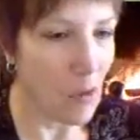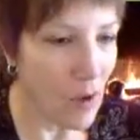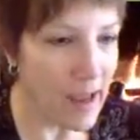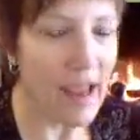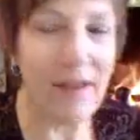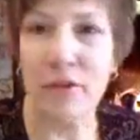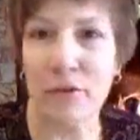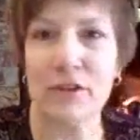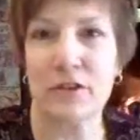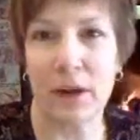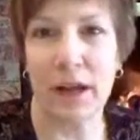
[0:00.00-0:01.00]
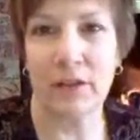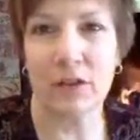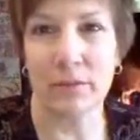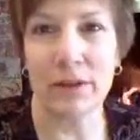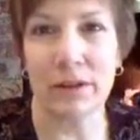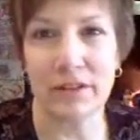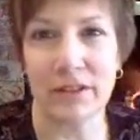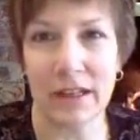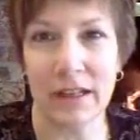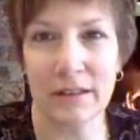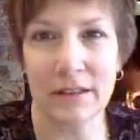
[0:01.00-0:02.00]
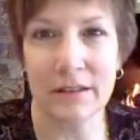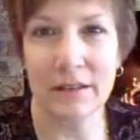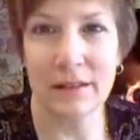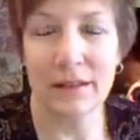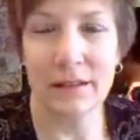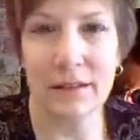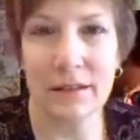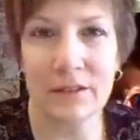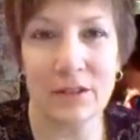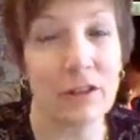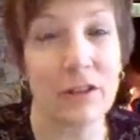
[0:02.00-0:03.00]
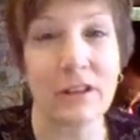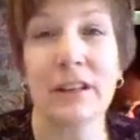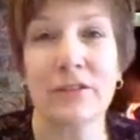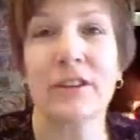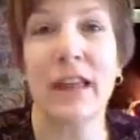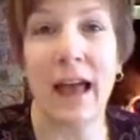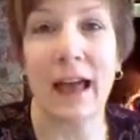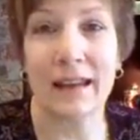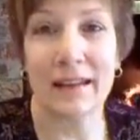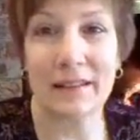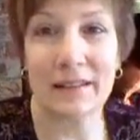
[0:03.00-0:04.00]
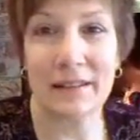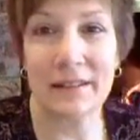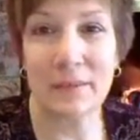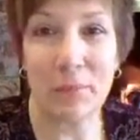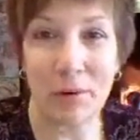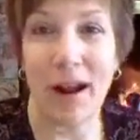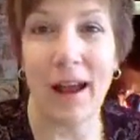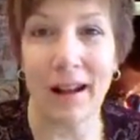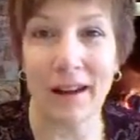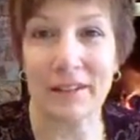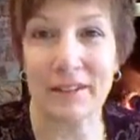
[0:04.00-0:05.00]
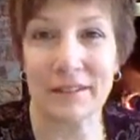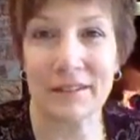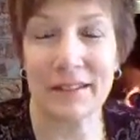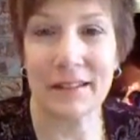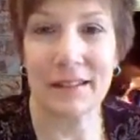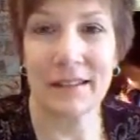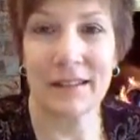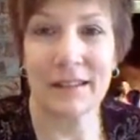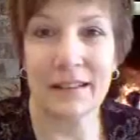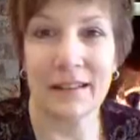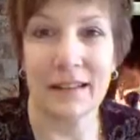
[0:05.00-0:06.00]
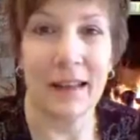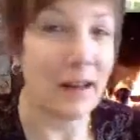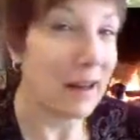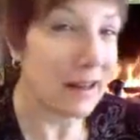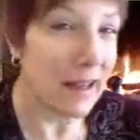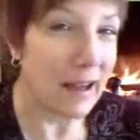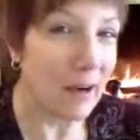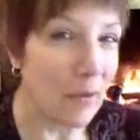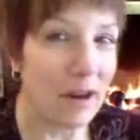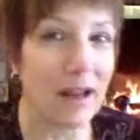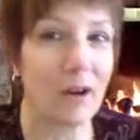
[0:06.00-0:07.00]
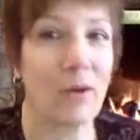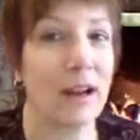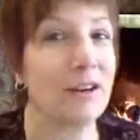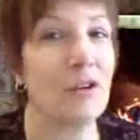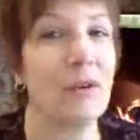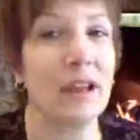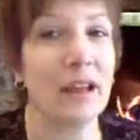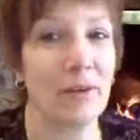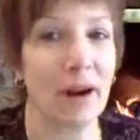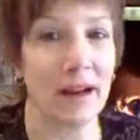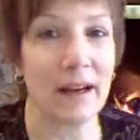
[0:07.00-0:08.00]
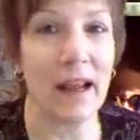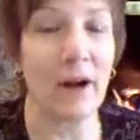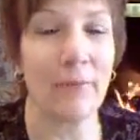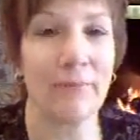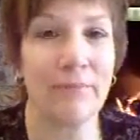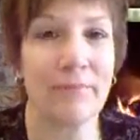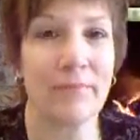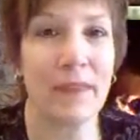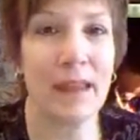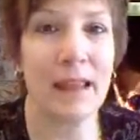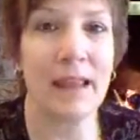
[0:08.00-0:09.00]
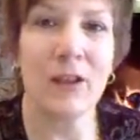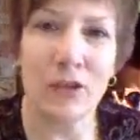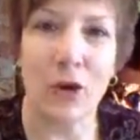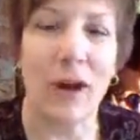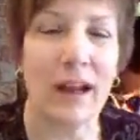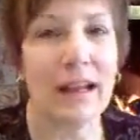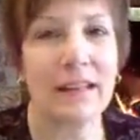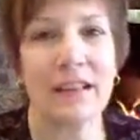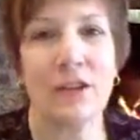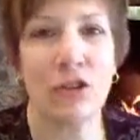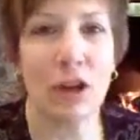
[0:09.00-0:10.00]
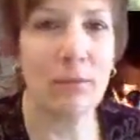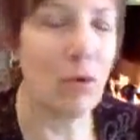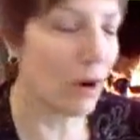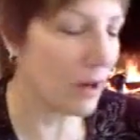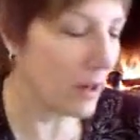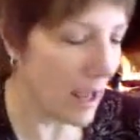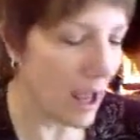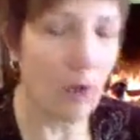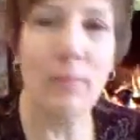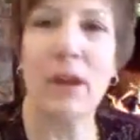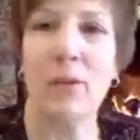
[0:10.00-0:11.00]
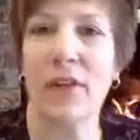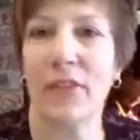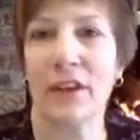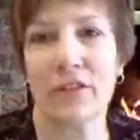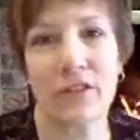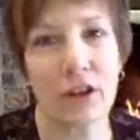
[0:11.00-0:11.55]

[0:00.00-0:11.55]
We have the responsibility to deliver that product, and we're not quite doing it right now. So I'd like to get you on board. Help me with this.